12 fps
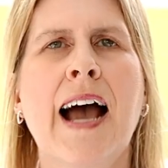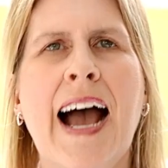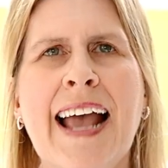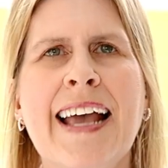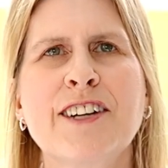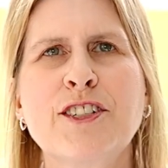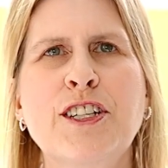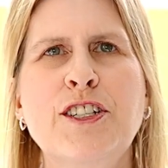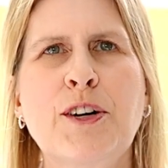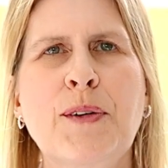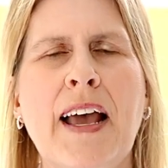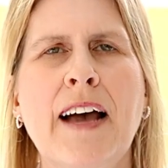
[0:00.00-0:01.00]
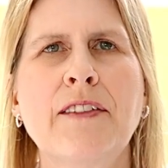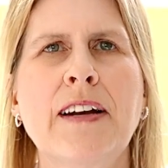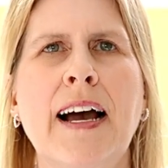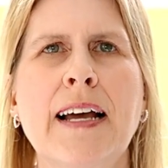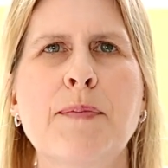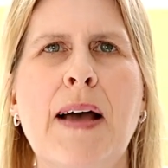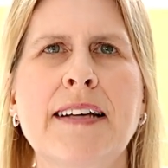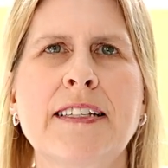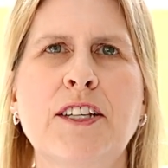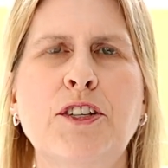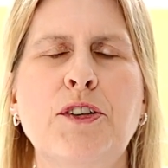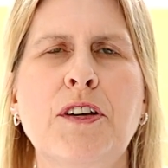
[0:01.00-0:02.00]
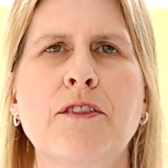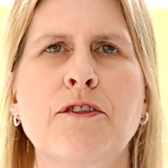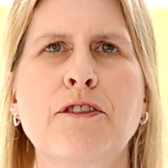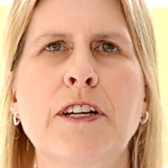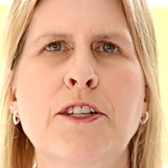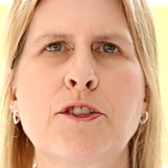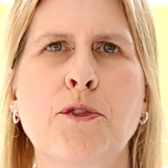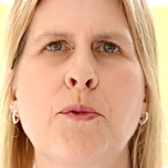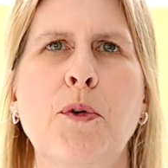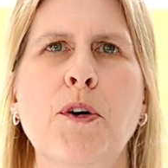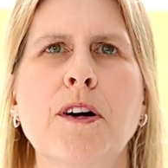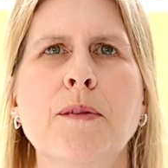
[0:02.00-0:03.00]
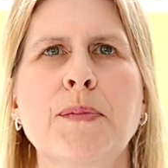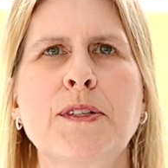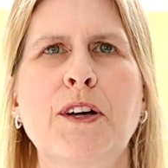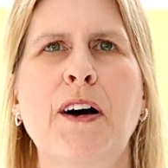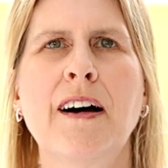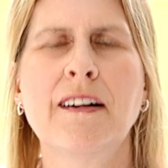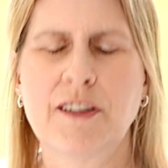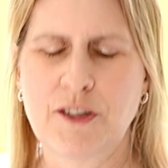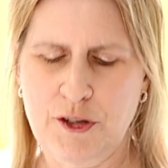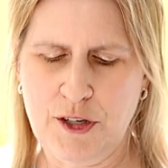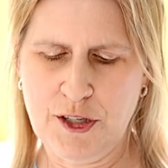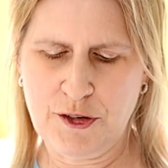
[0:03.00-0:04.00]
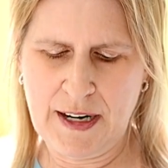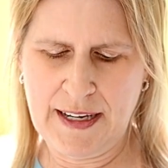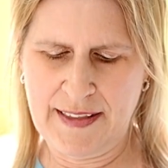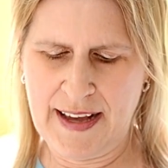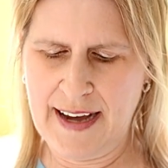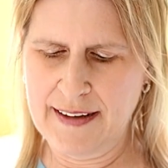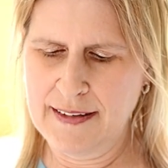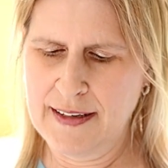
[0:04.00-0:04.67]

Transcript: I actually don't have an eye mask that you can freeze or warm, so I'll enjoy trying that.